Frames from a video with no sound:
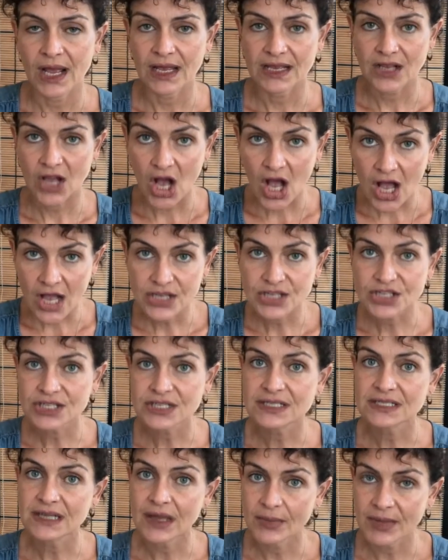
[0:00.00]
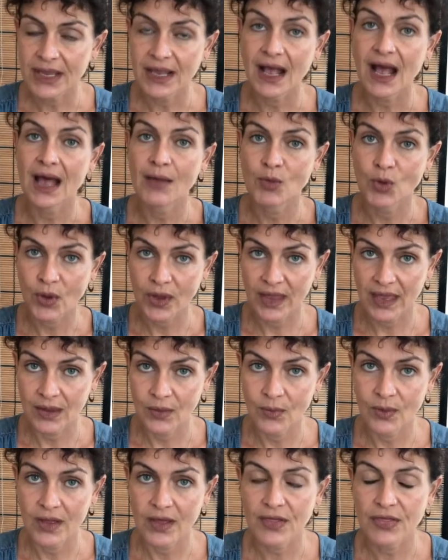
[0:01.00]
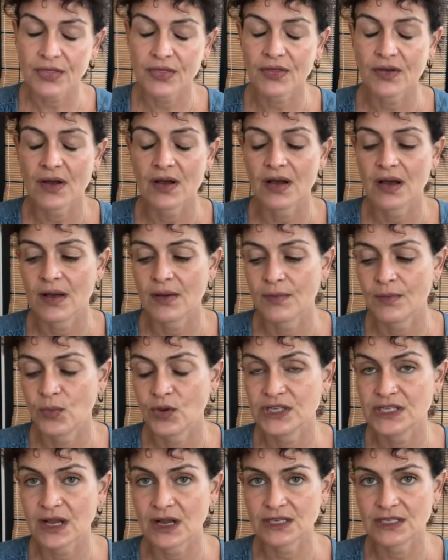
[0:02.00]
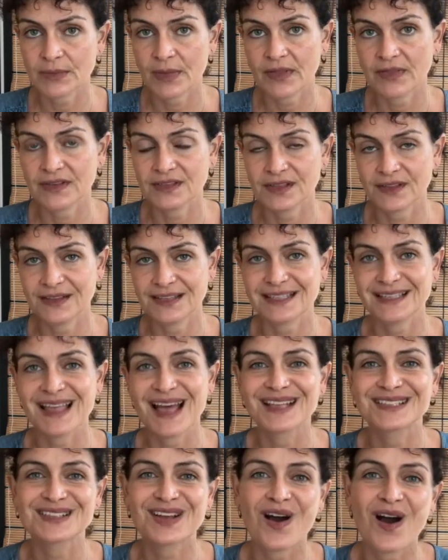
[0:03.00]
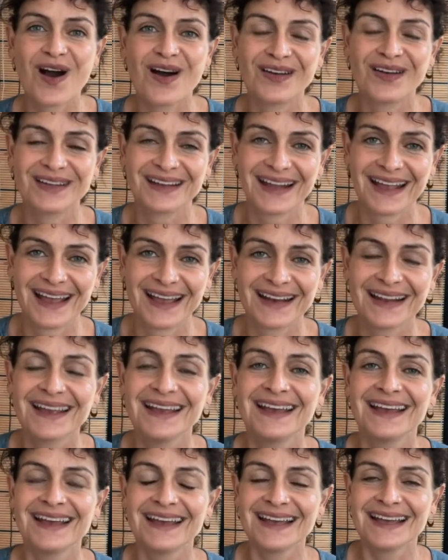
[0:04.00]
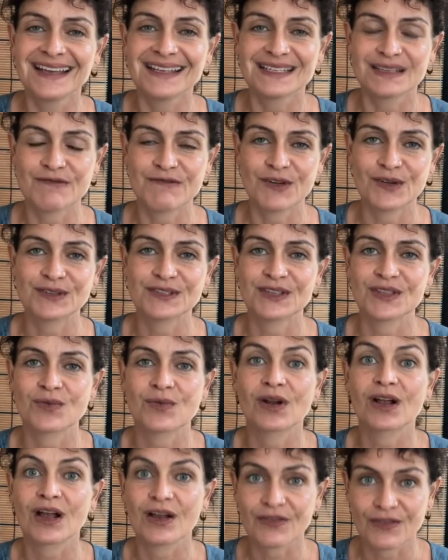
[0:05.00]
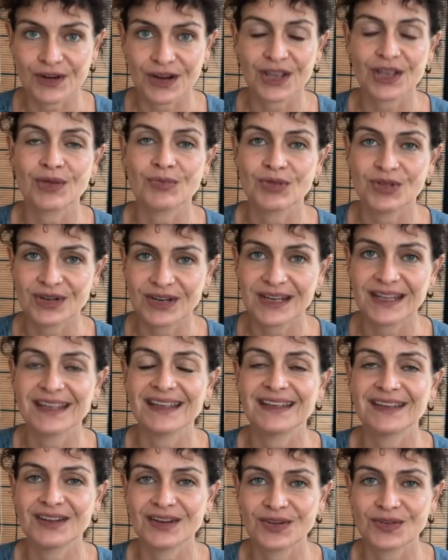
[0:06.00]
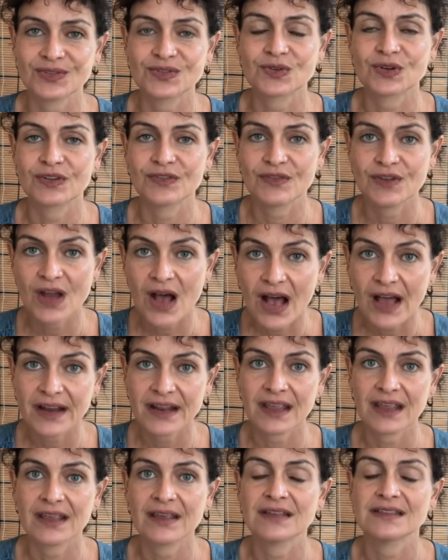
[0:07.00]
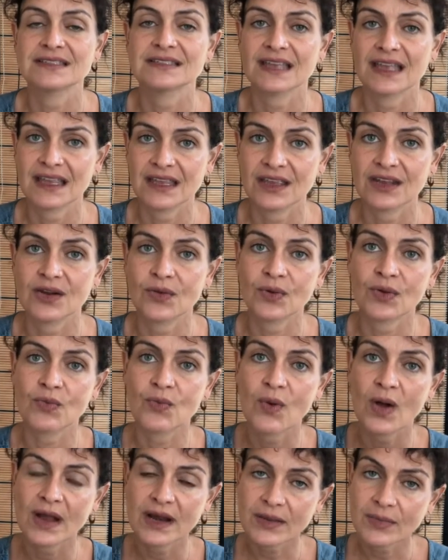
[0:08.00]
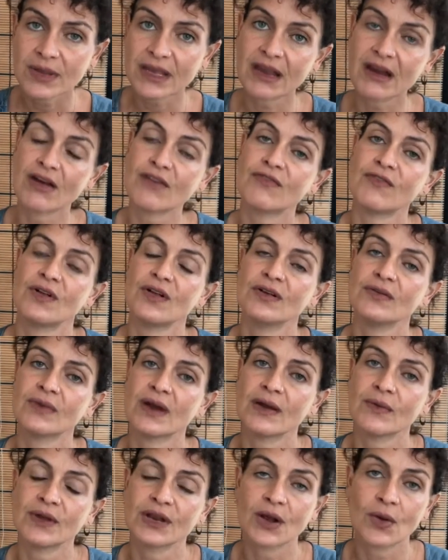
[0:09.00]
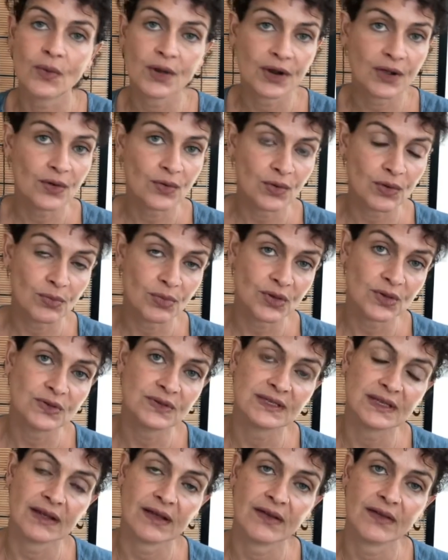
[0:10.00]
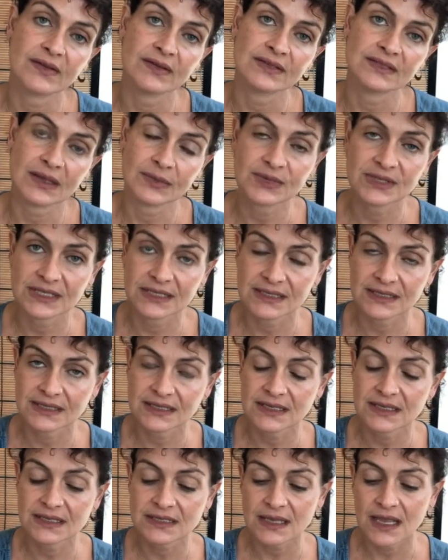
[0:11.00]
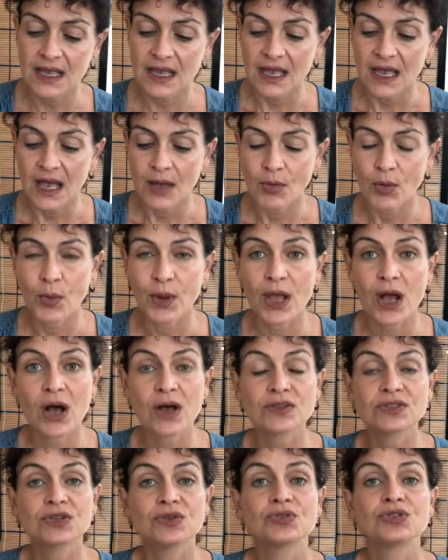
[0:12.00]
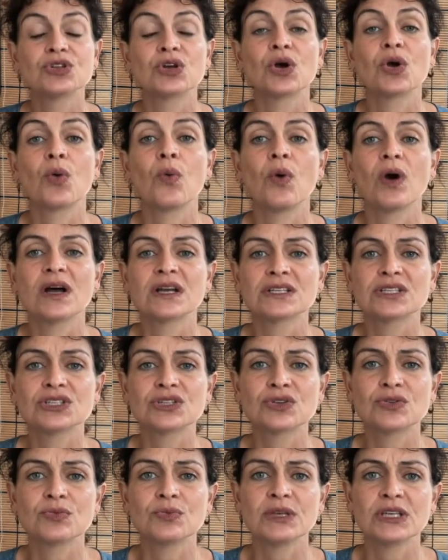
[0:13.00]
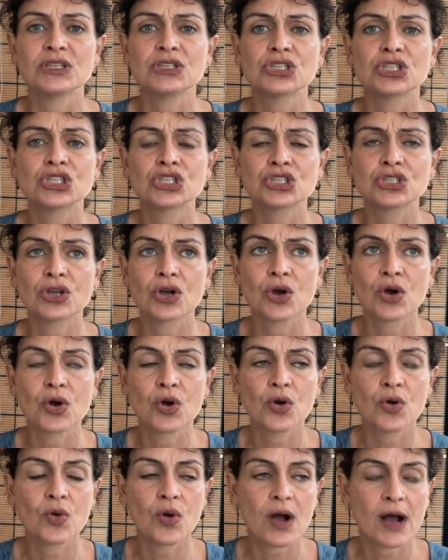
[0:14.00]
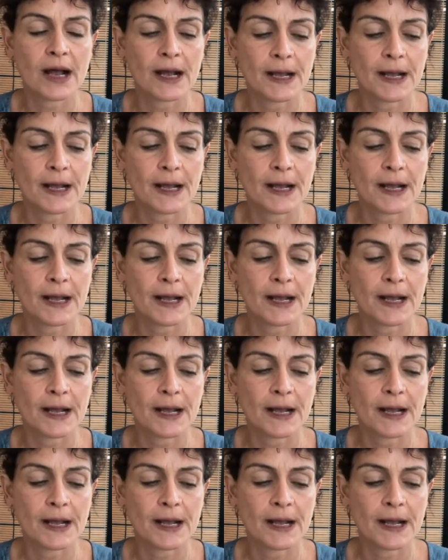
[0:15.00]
conscious numbing I'm okay with. We talked about this on this last call, and I had some folks in the recovery community, sort of nodding and saying, we want to be careful, right? We don't want to go to abusing substances, but we also don't want to be so